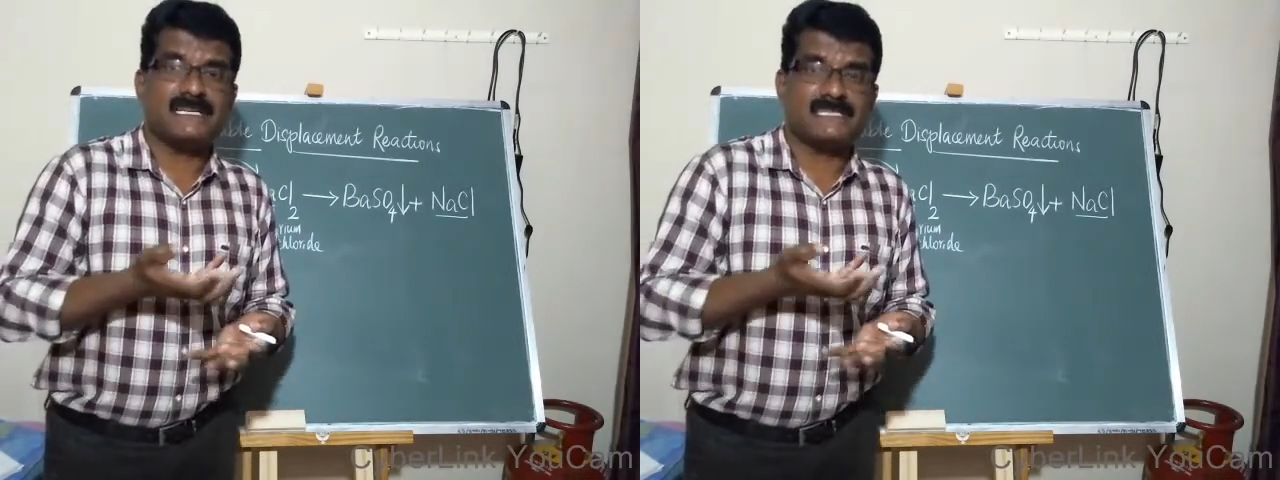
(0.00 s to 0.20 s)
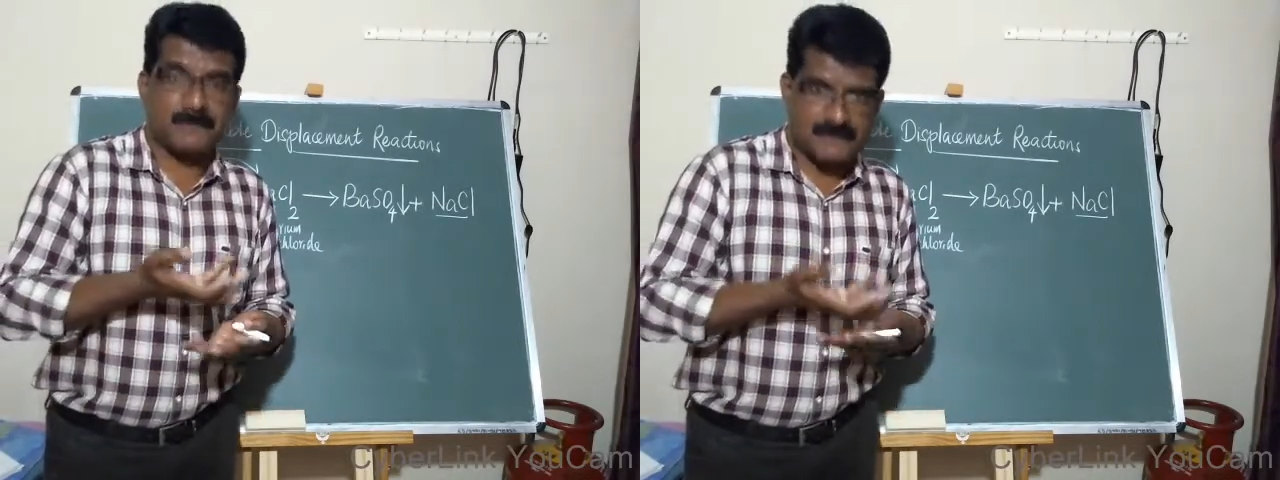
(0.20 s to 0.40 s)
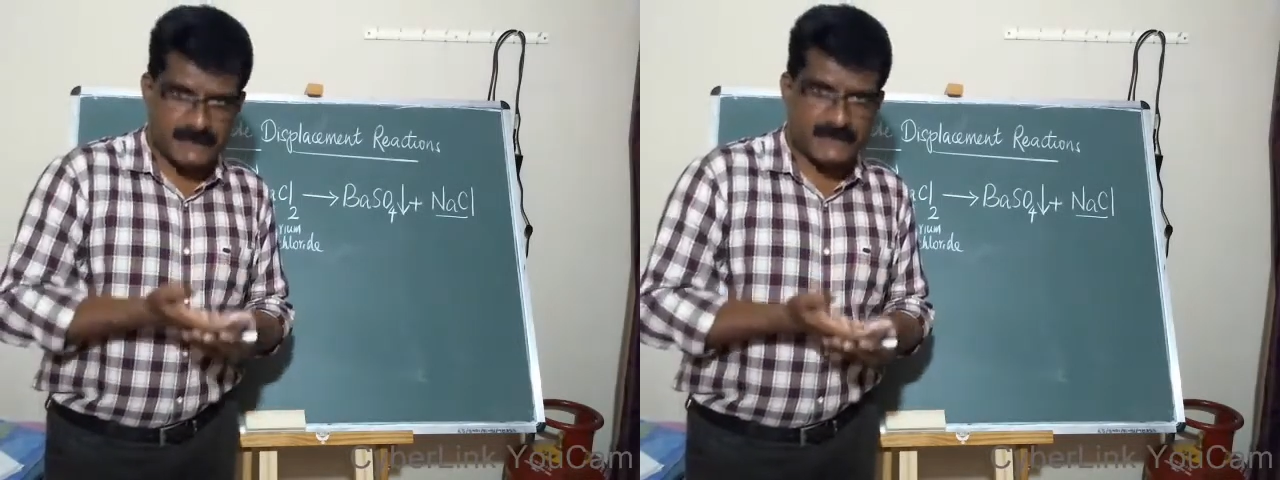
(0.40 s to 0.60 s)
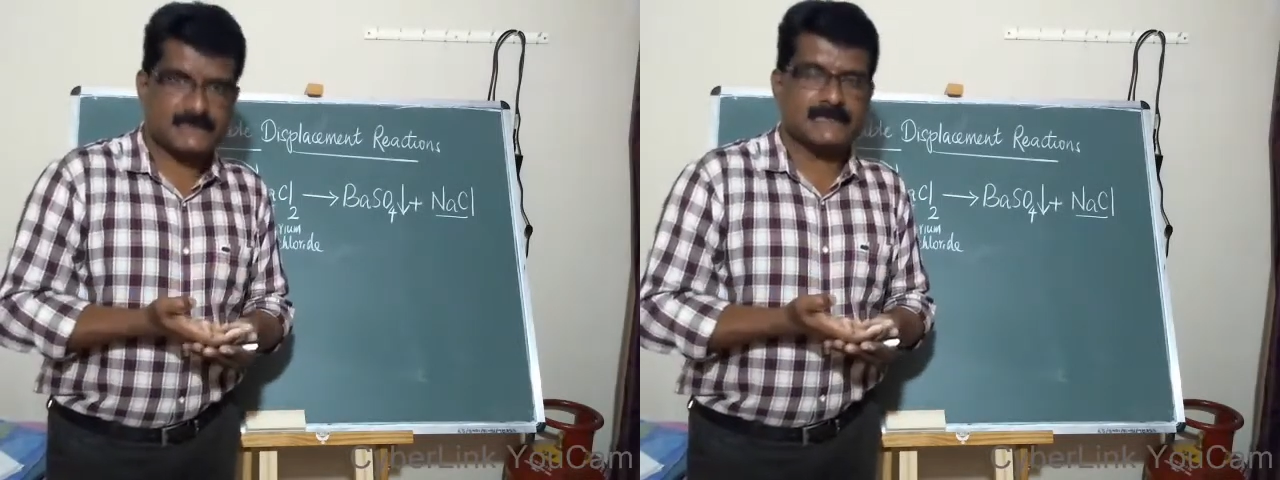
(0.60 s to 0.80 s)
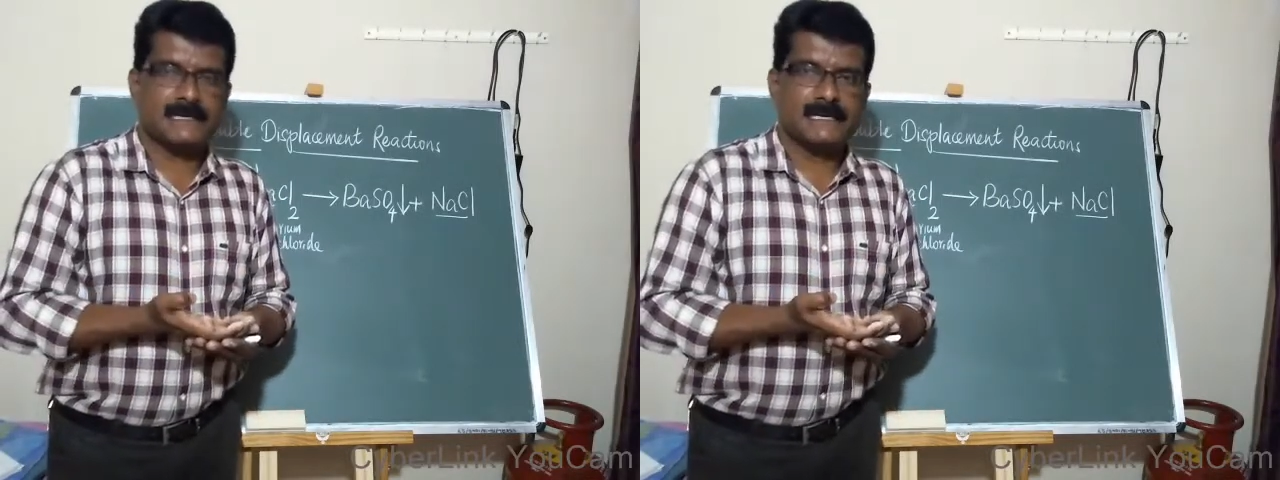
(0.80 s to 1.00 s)

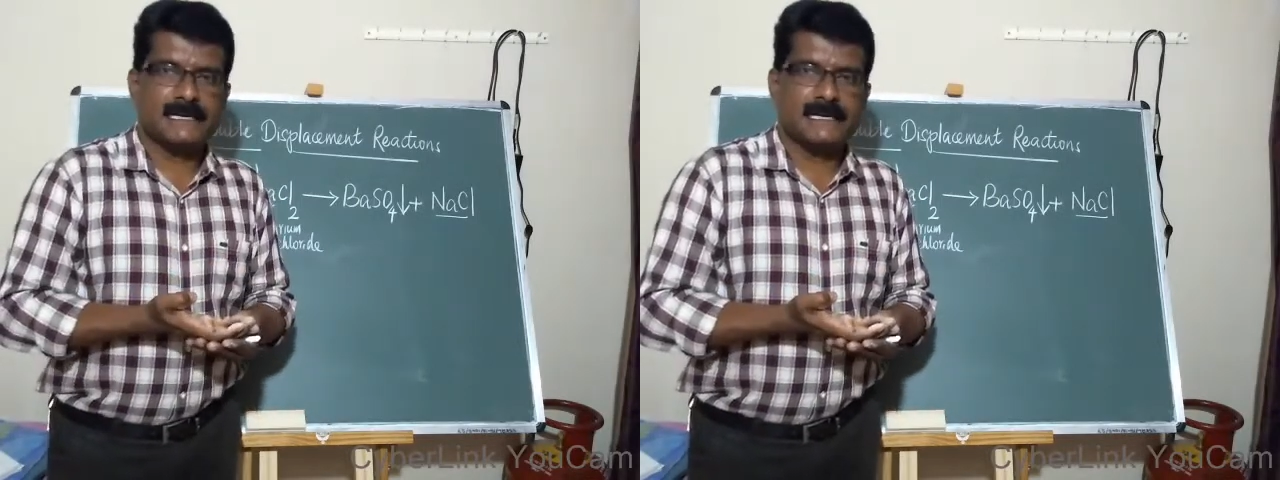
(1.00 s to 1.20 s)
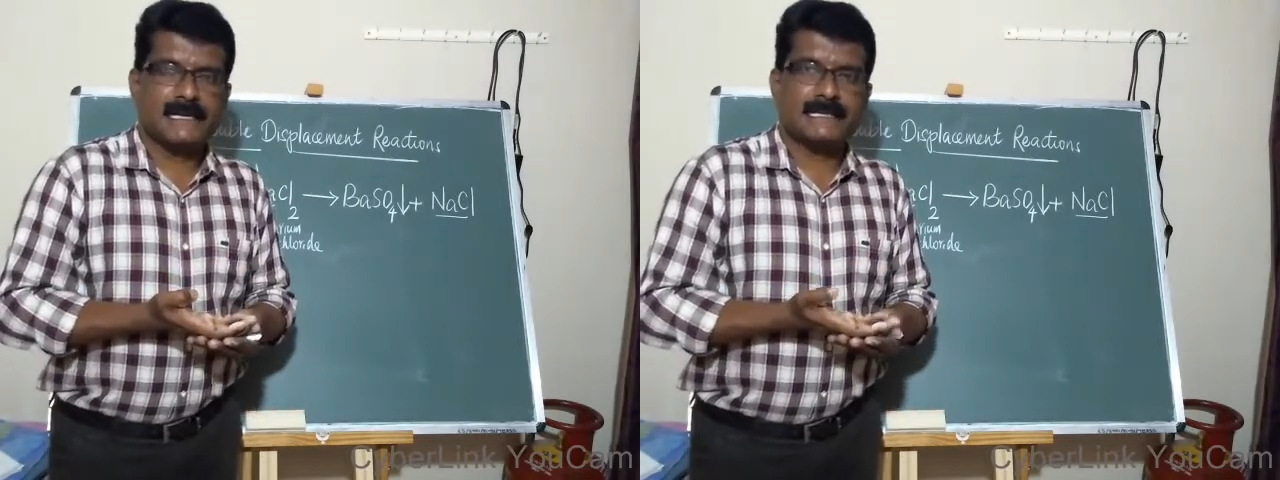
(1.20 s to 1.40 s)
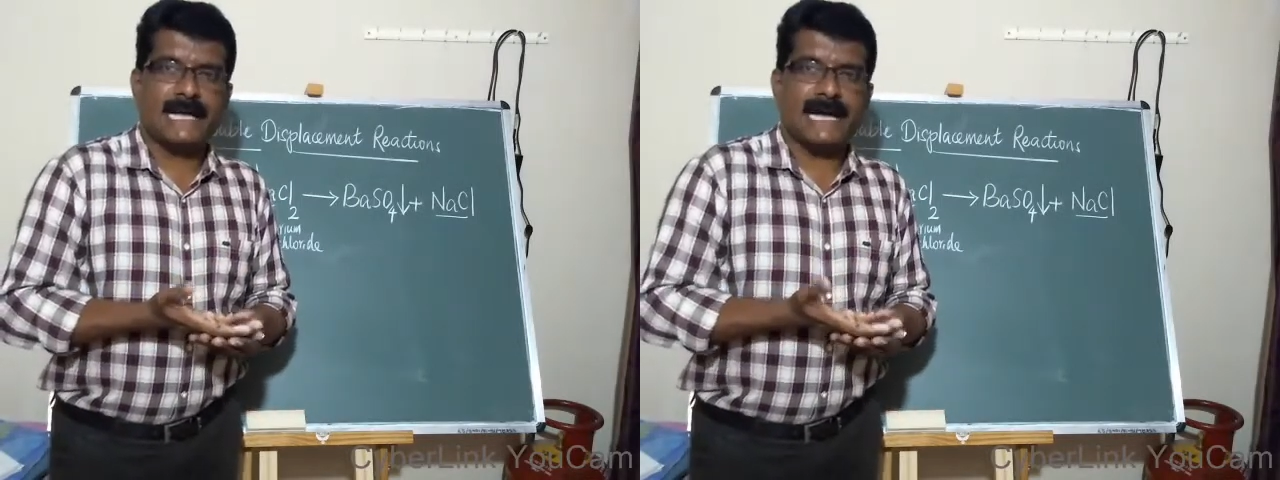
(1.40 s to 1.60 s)
substance that